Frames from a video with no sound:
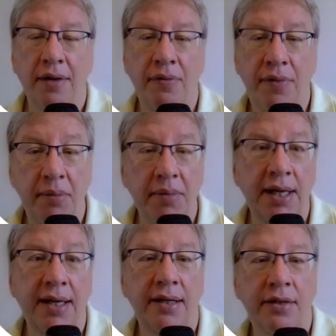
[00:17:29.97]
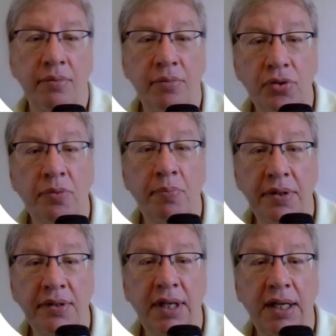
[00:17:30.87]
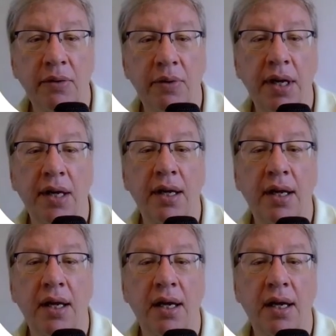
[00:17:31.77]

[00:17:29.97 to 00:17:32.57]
remains the most puzzling one,